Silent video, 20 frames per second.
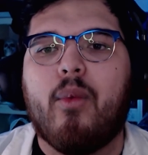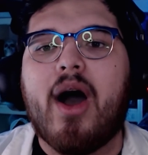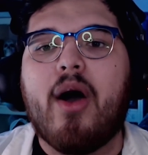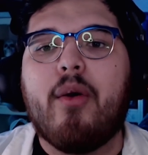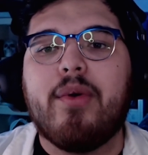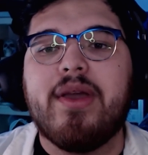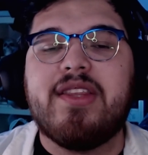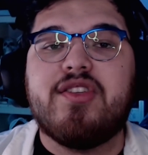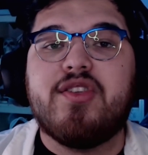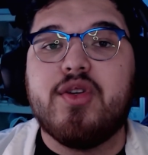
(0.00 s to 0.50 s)

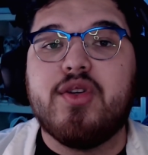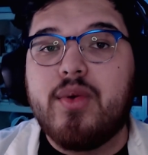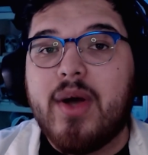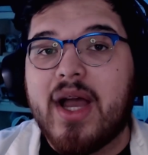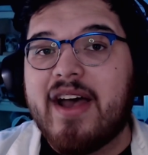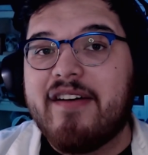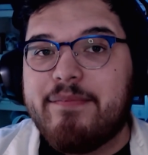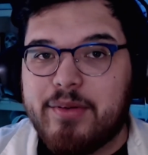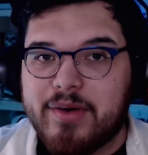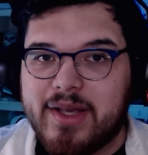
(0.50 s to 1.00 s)
While we do
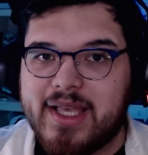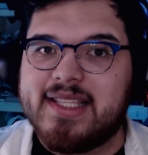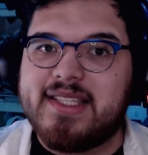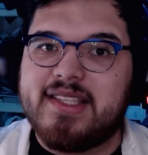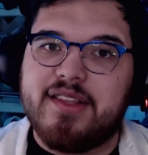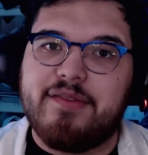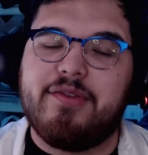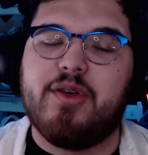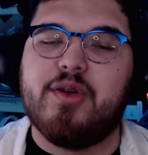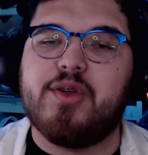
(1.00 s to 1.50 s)
have plans
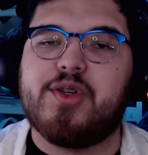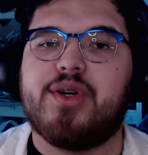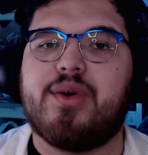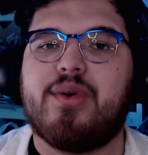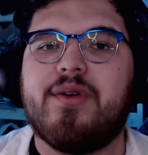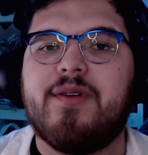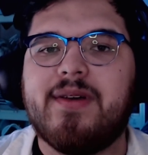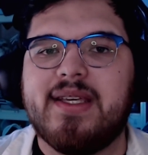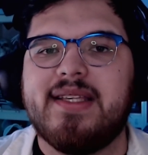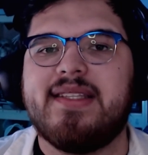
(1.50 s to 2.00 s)
in the future to
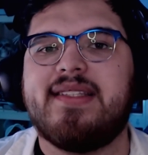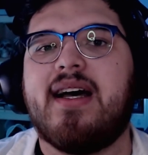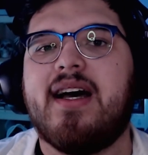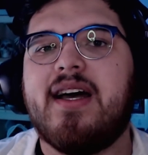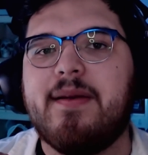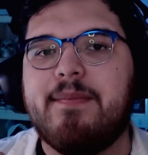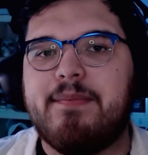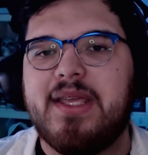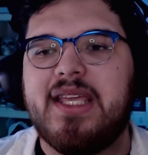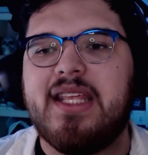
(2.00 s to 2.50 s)
release
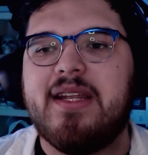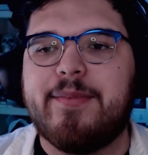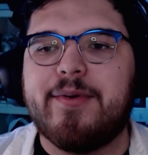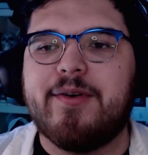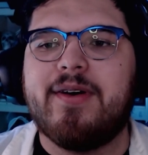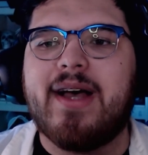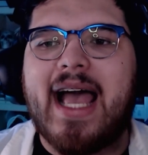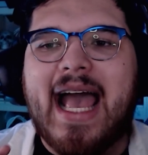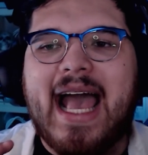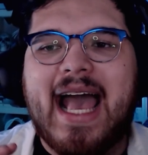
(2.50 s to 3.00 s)

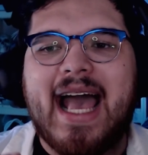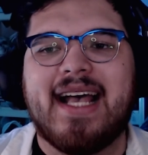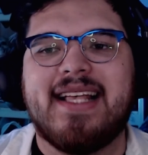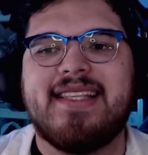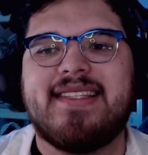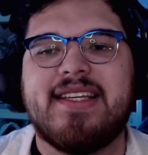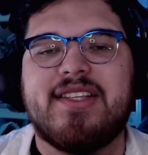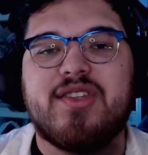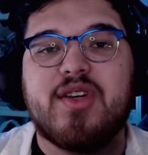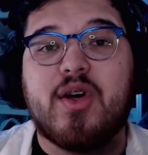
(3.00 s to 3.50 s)
Unbeatable
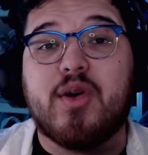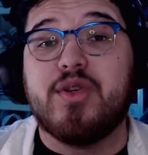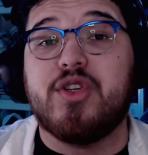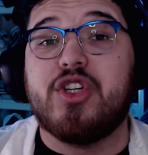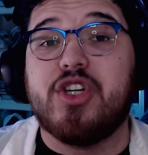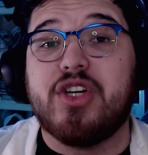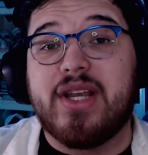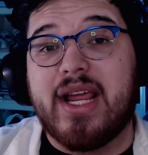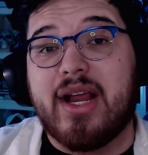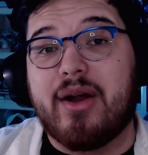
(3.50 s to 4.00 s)
as its own
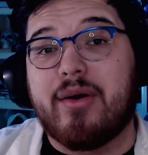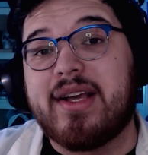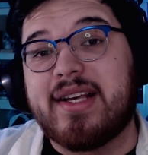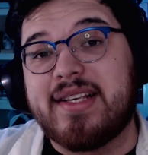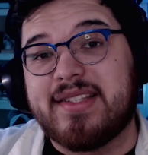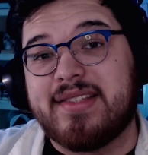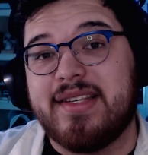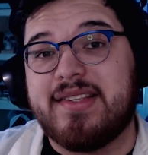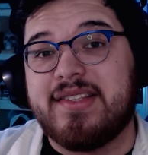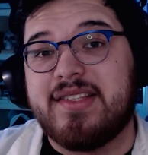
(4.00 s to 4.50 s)

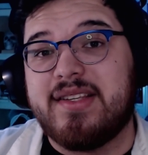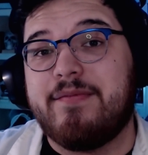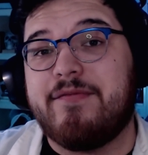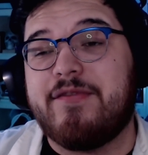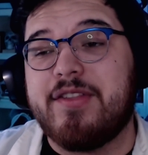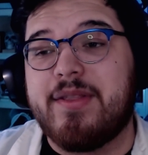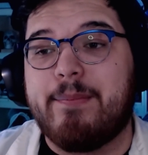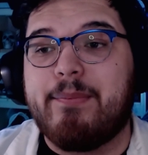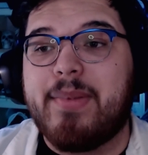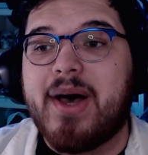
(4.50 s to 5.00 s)
generic system
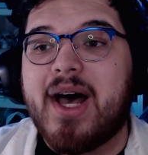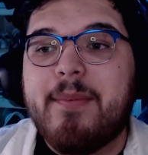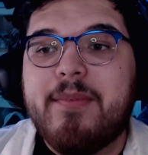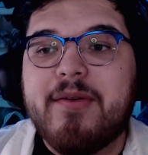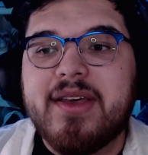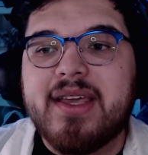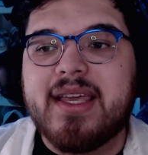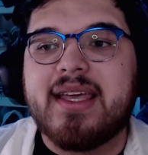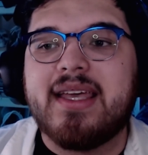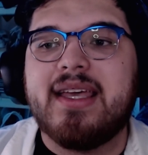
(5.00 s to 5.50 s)
for the
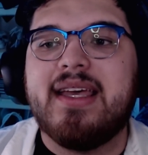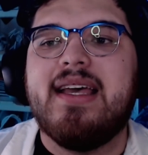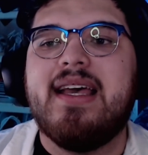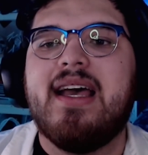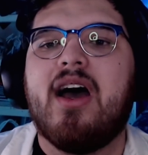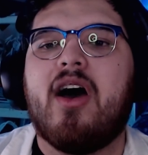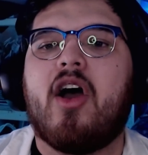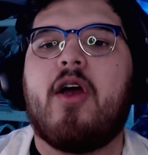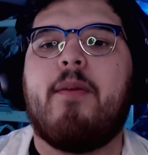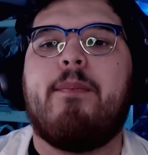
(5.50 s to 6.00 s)
public,
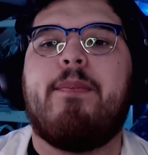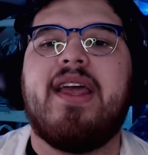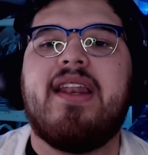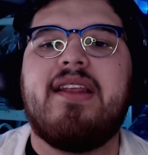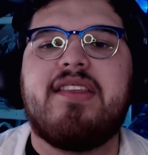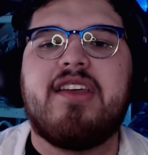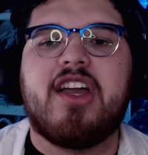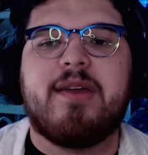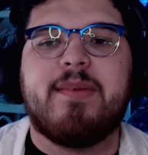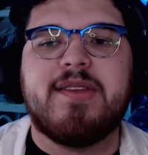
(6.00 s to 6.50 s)
our
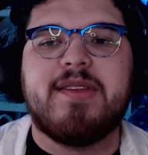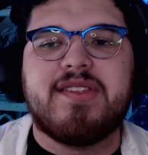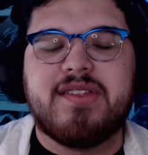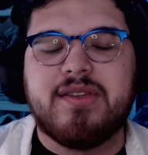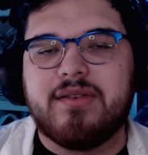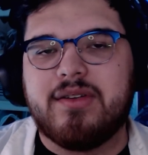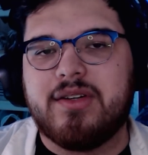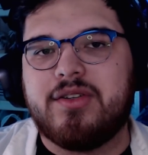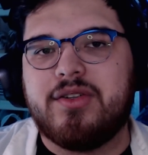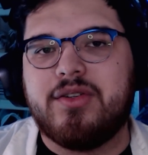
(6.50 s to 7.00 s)
beta documents
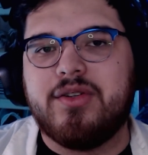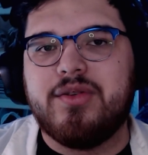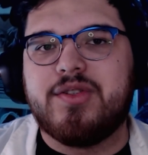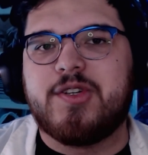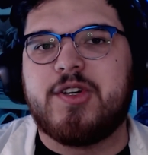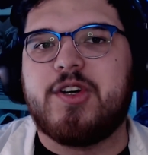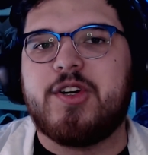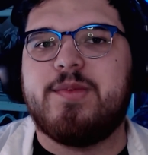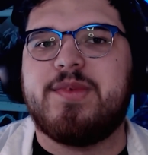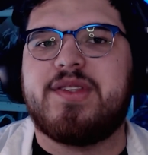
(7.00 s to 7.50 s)
still include
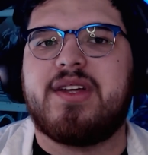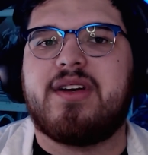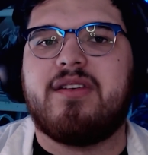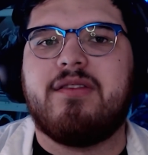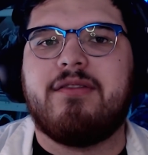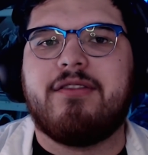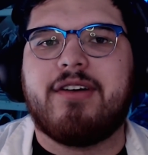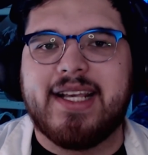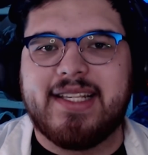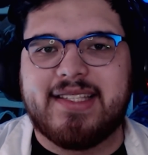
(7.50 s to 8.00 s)
terms that are
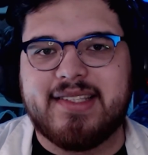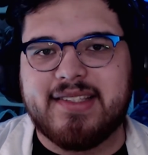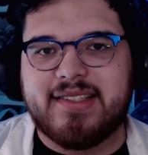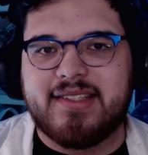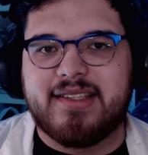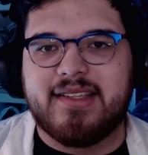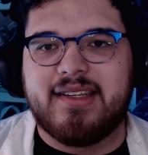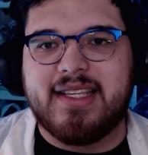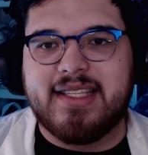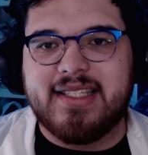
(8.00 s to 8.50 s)

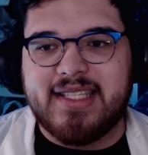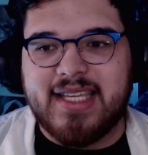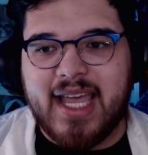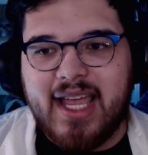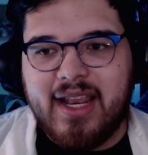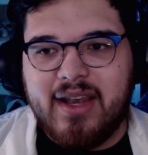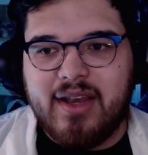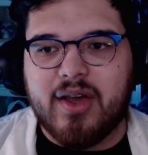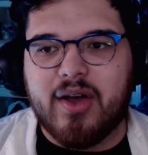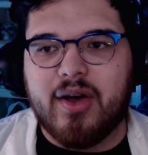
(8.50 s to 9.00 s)
licensed to
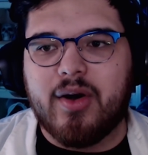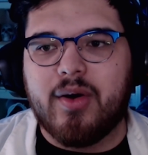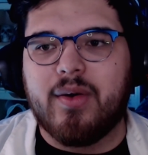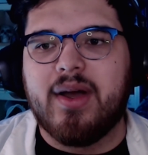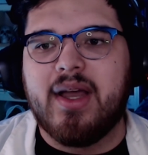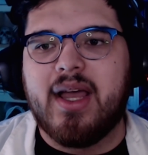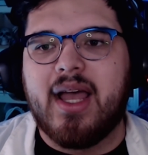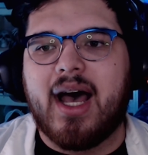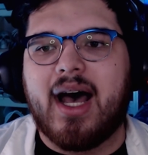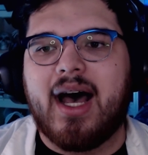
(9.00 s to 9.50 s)

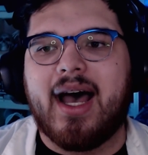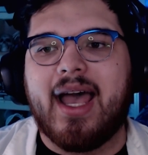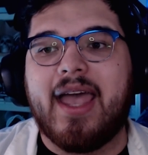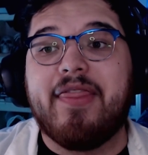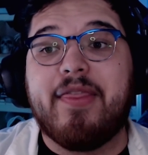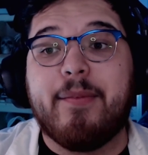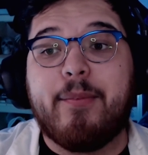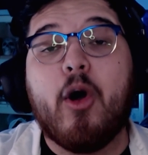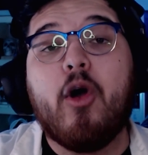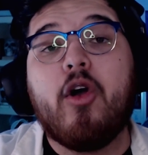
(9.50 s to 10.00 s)
Nintendo uh,
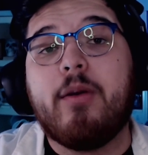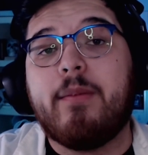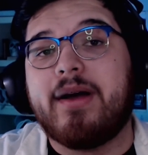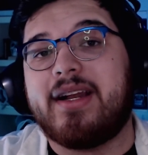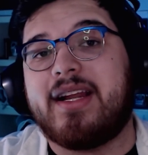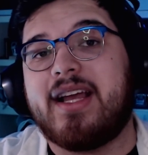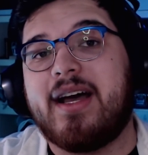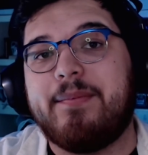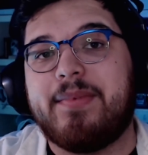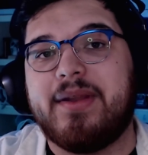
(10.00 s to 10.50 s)
and the
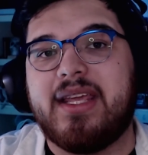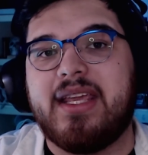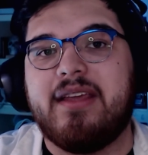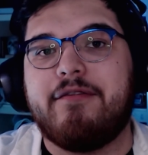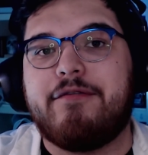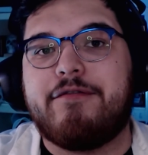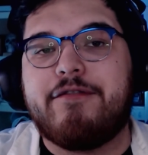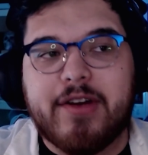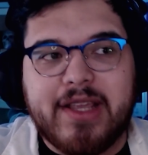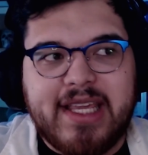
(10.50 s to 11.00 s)
Pokemon
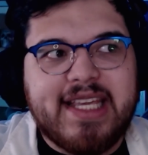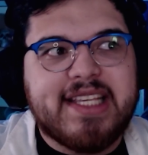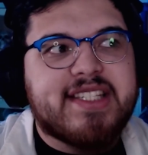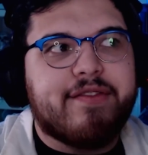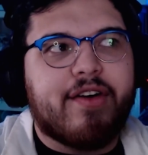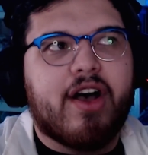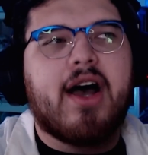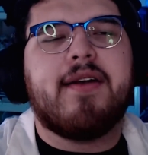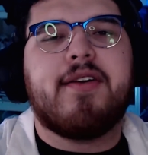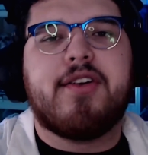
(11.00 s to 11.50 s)
Company for ease
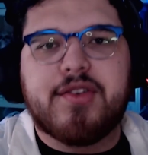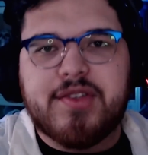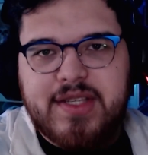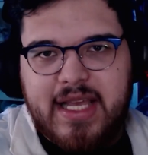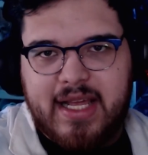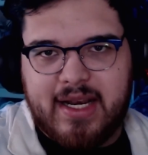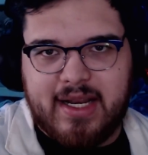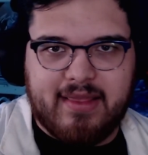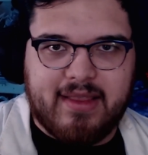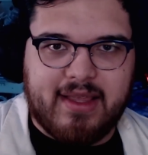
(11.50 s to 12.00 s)
of
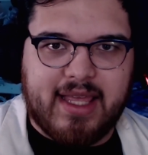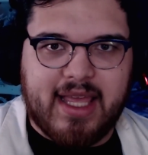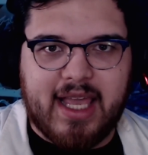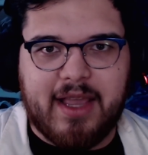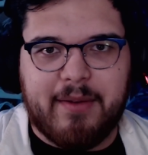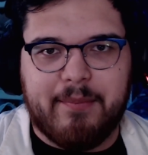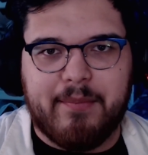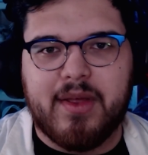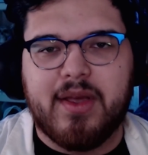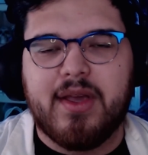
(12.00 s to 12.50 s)
understanding the
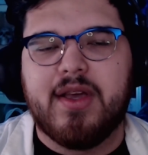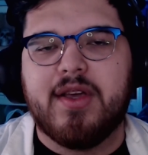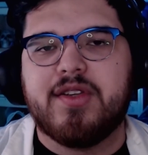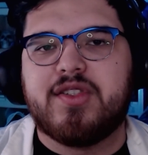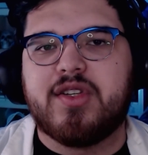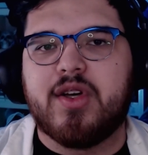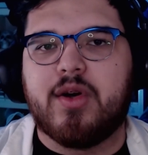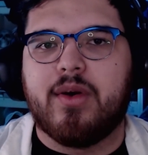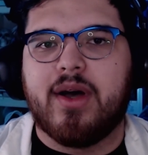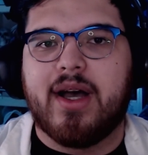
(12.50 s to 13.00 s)
game.
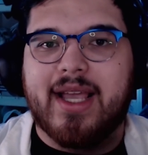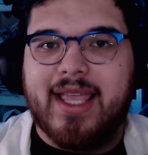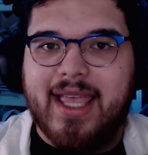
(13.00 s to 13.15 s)
So,